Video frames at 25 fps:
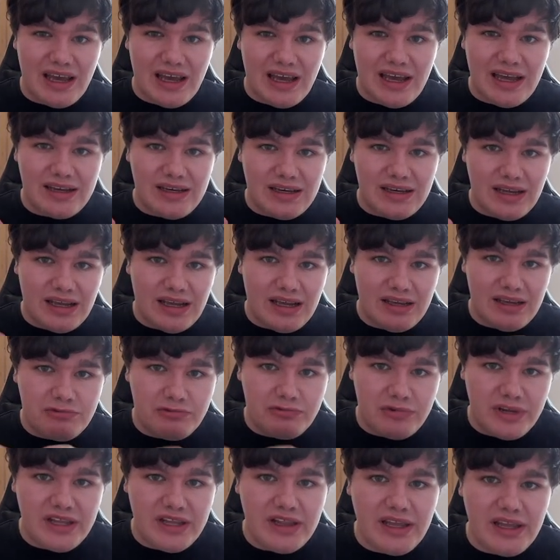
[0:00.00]
And it
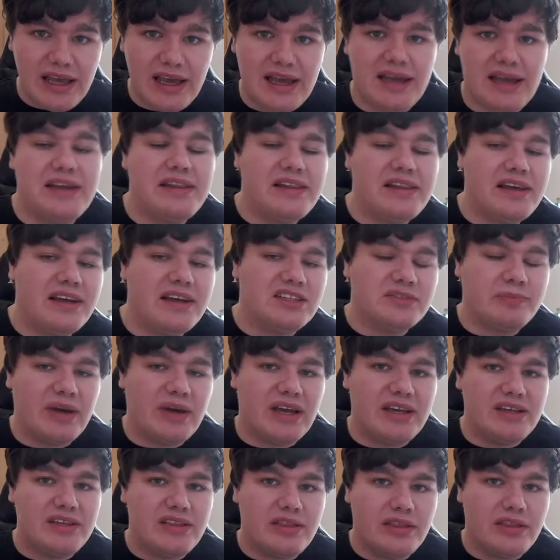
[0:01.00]
really highlights
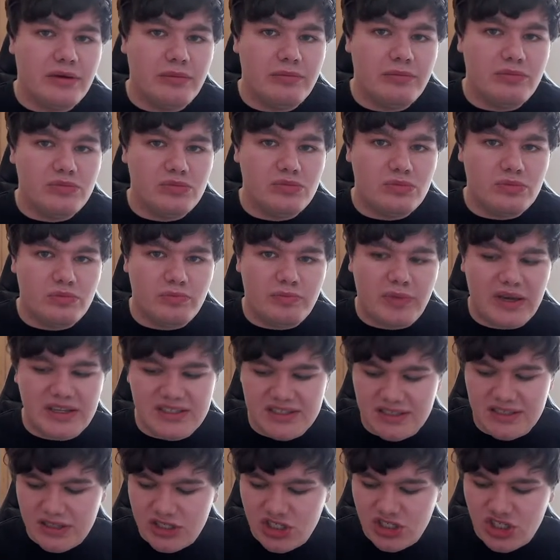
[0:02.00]
by them
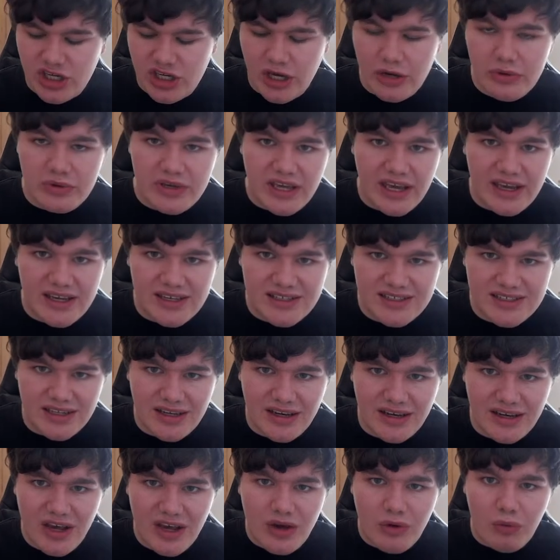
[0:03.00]
basically
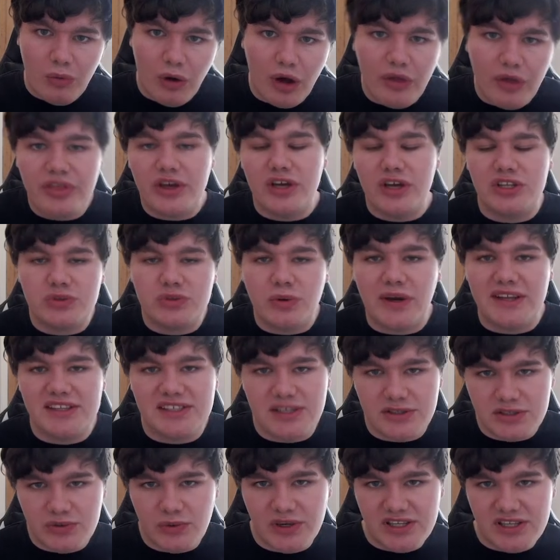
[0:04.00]
showcasing what their
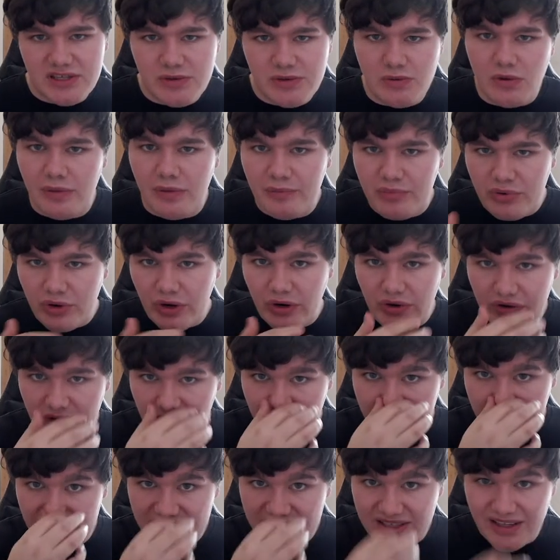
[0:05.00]
2021
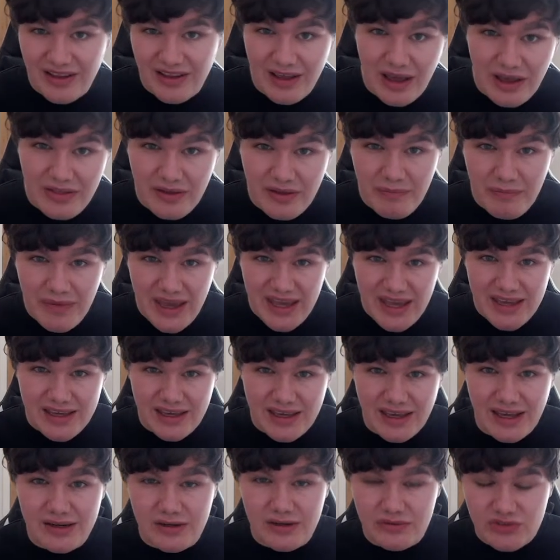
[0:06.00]
program is. And the main
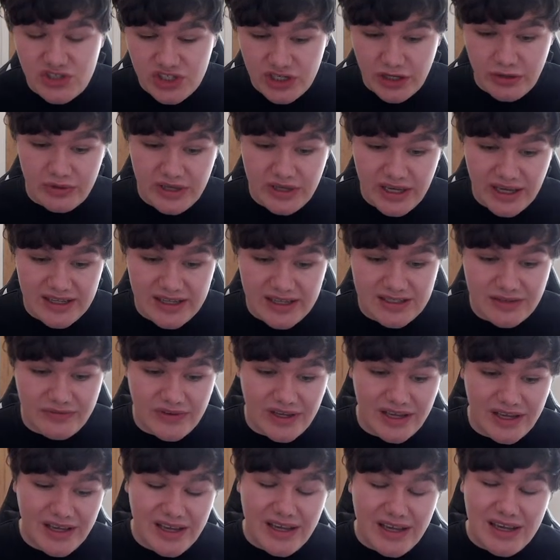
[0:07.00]
kind of showcase of
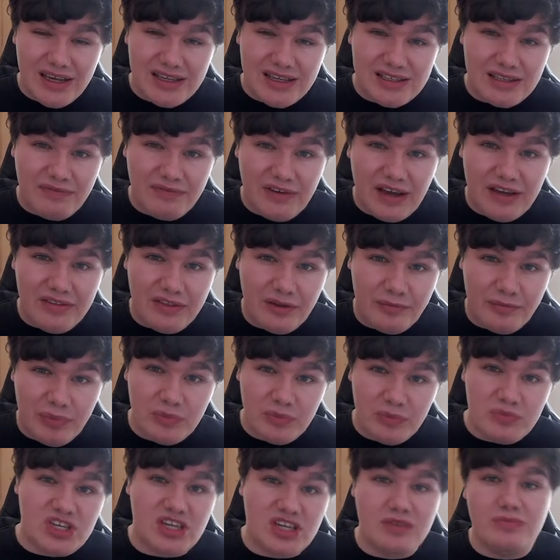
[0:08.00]
it is the fact that
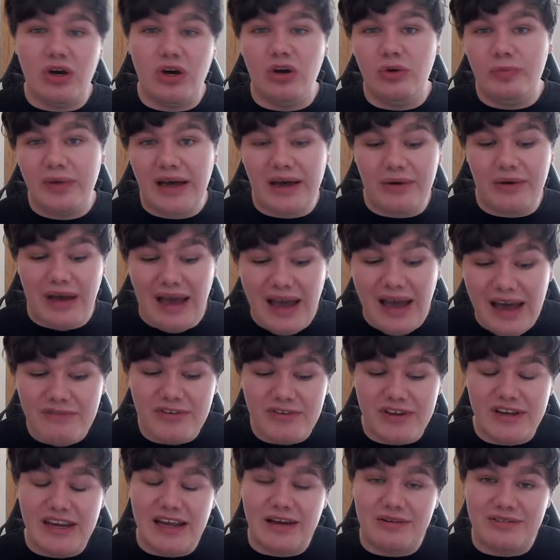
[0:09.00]
PUBG Mobile have
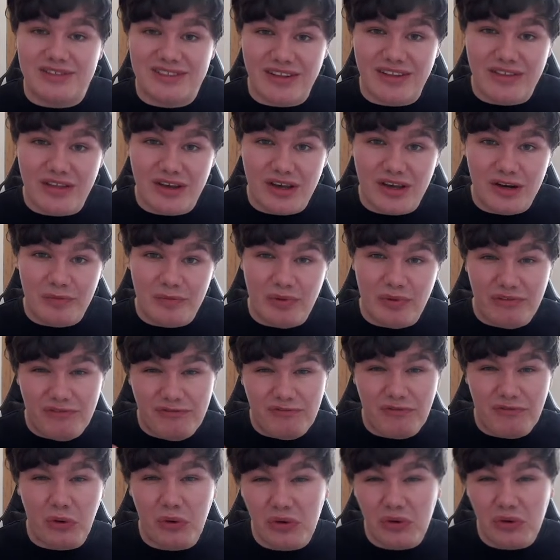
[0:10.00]
announced that they're going to put
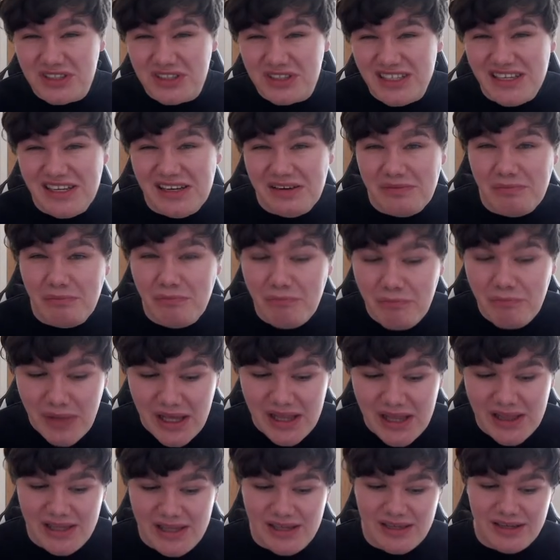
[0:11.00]
$14
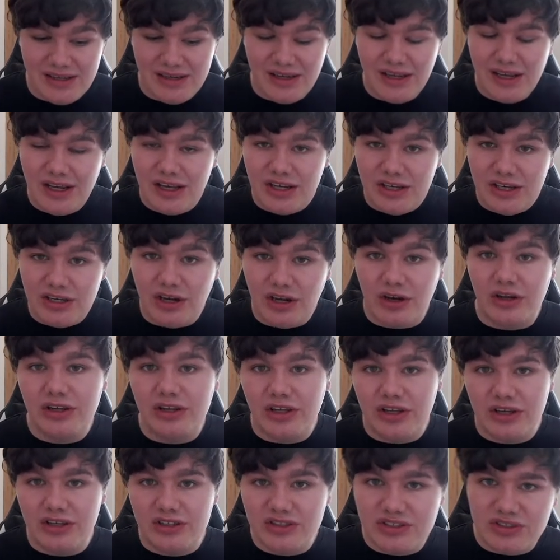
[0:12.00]
million,
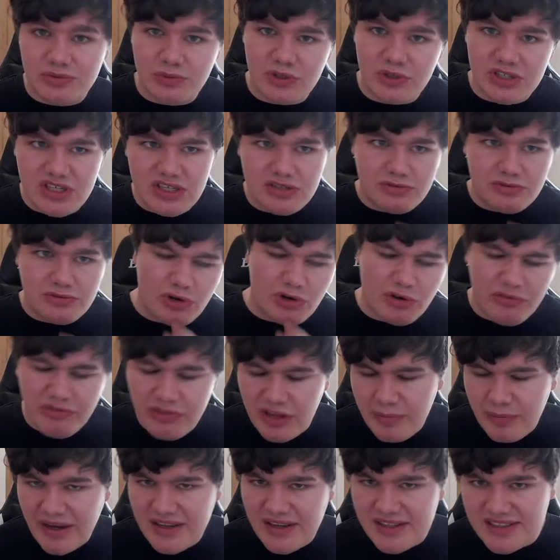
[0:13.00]
which is
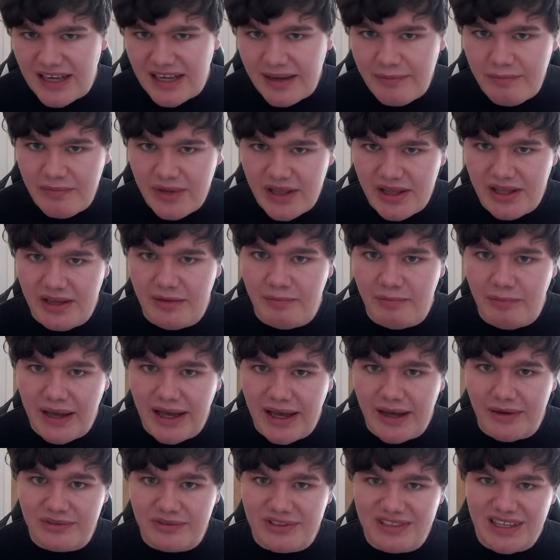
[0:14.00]
roughly about £10 million,
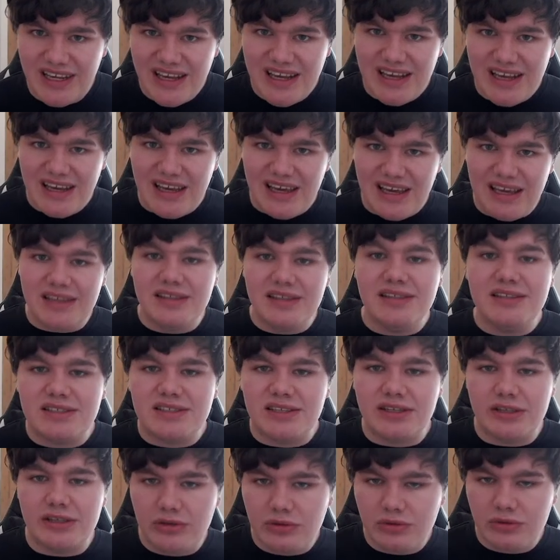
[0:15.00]

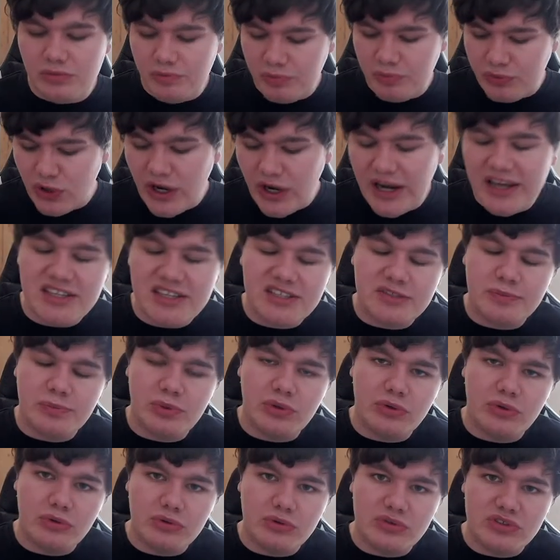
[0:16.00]
into prize
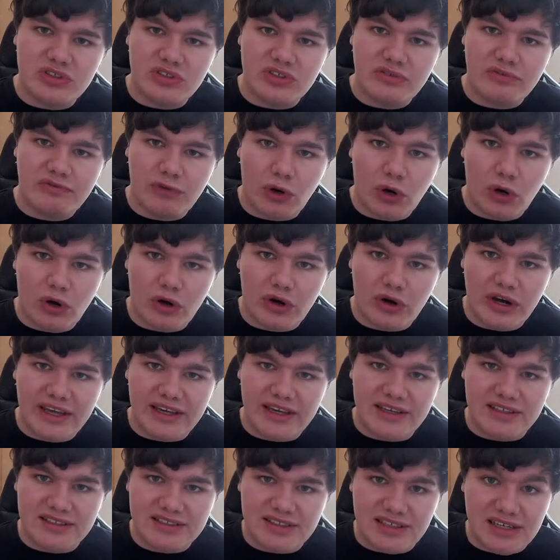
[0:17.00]
pools for
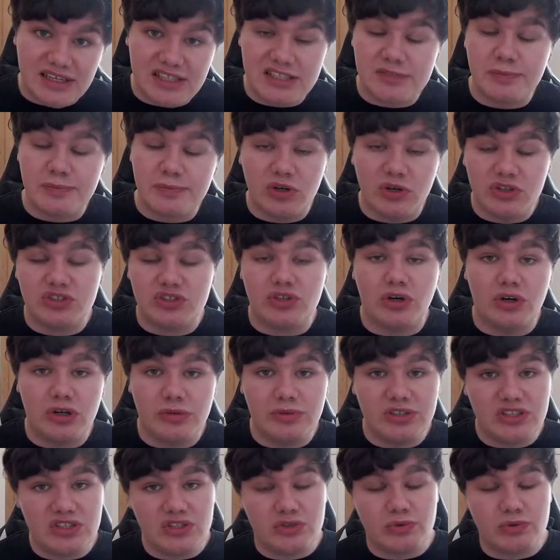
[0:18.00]
its esports
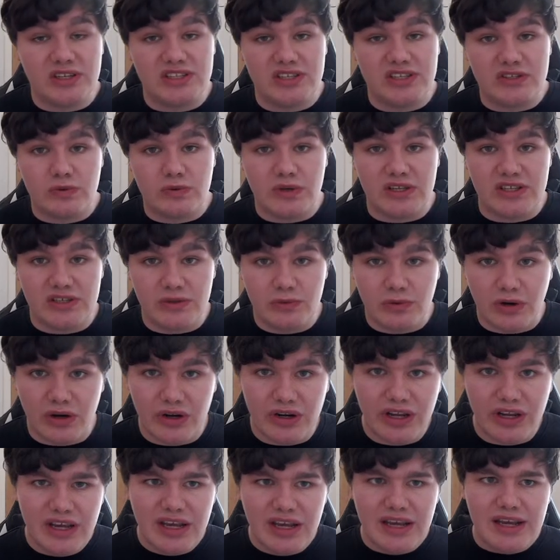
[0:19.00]
tournaments in 2021.